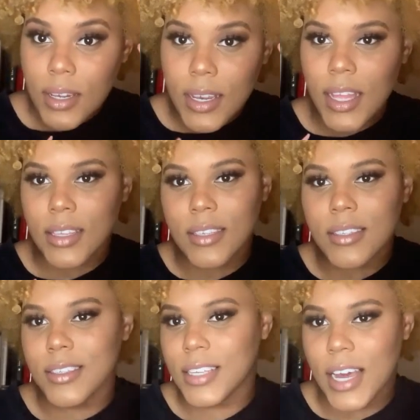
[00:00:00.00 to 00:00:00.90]
not this
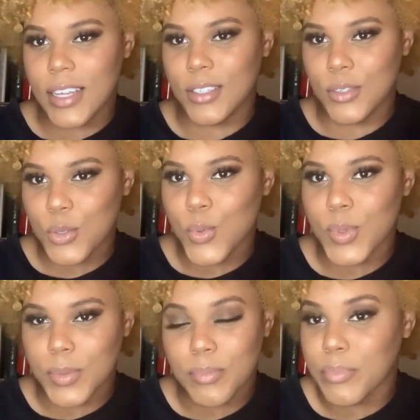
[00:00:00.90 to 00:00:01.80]
little tiny tube
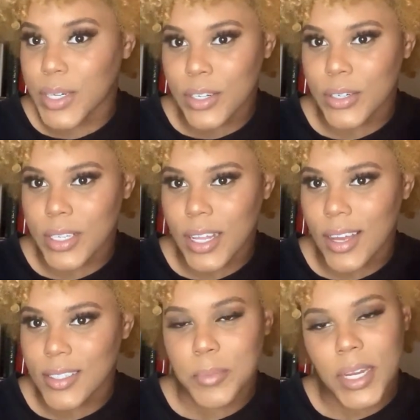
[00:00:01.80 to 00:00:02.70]
of butter
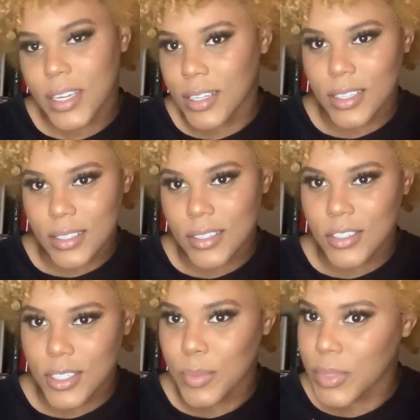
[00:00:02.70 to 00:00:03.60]
gloss. I'm not gonna get this
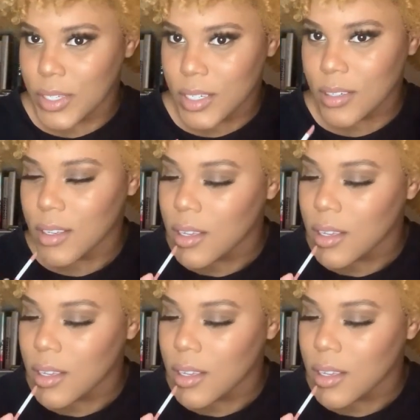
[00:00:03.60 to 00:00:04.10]
ship. Okay,